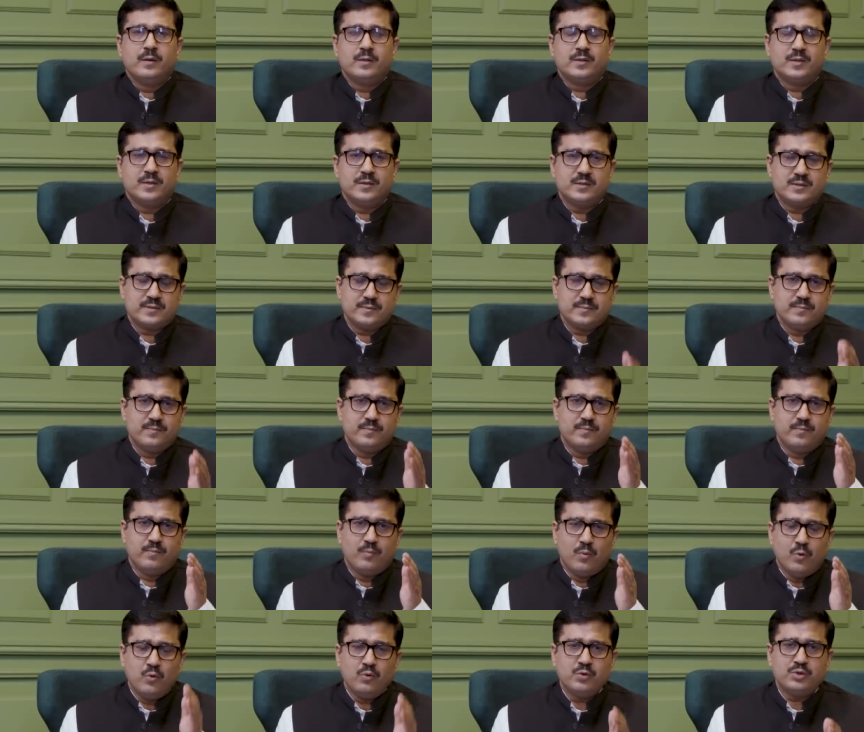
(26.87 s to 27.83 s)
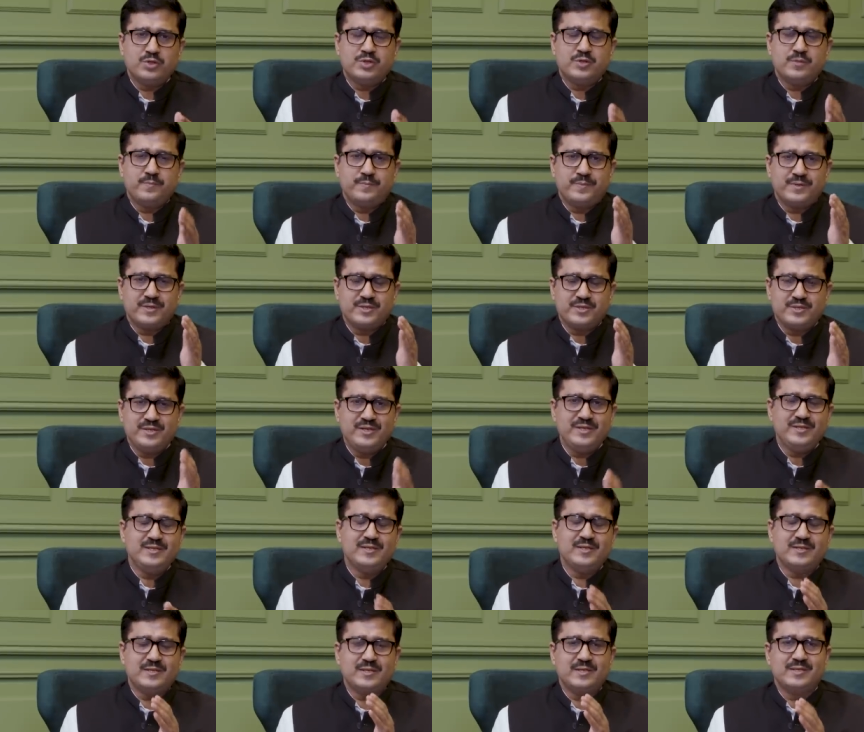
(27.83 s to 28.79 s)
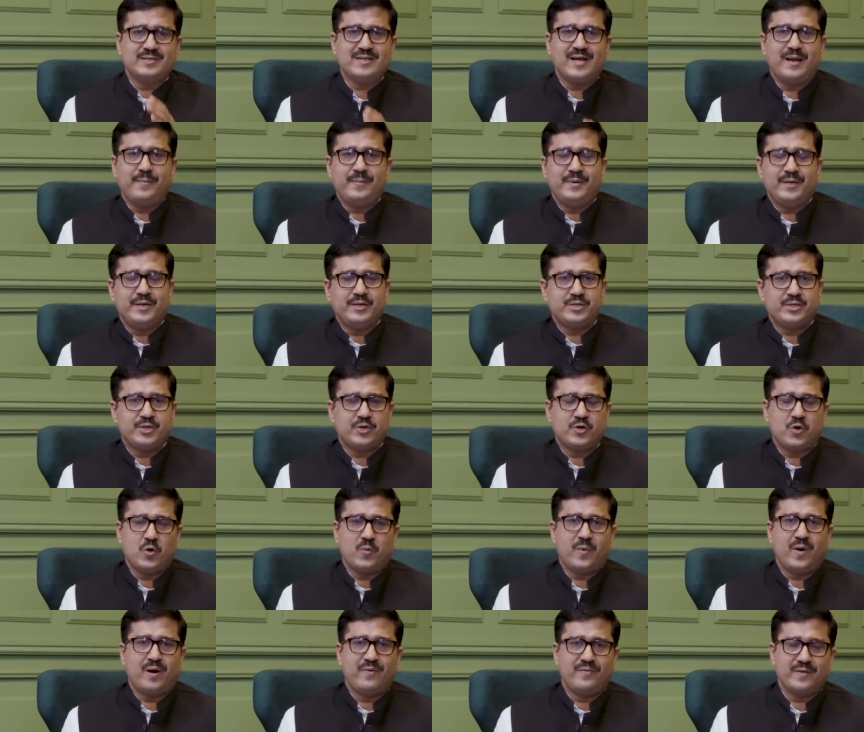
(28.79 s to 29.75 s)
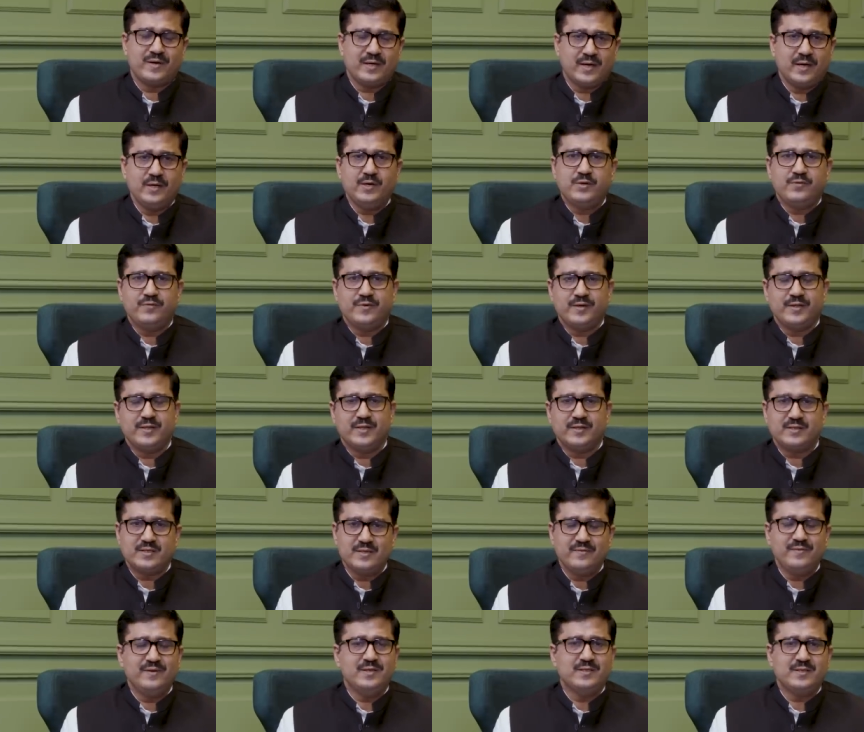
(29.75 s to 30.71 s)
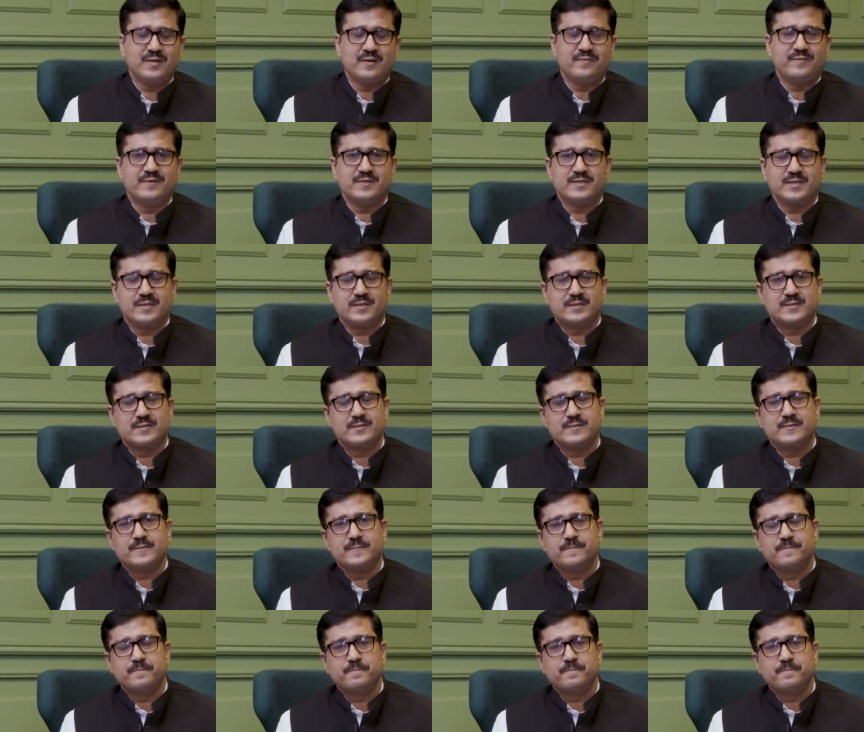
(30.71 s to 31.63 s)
this most prestigious examination of our country, the civil services,